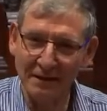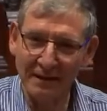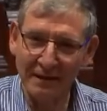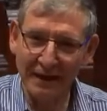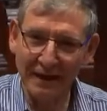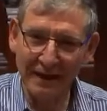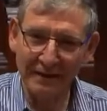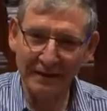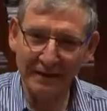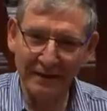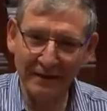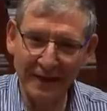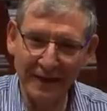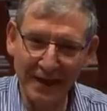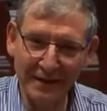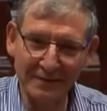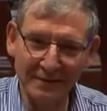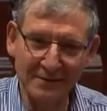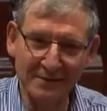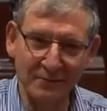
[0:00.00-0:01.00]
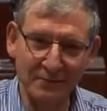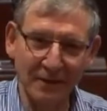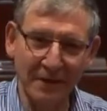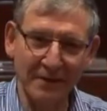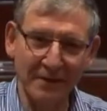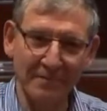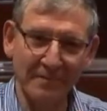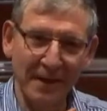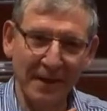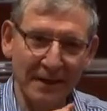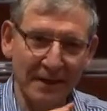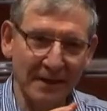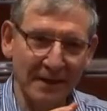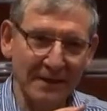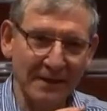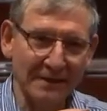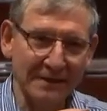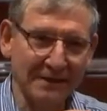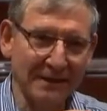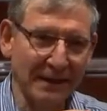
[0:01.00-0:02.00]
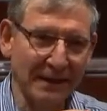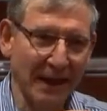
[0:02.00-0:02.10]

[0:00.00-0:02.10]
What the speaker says: And that's where the battle is.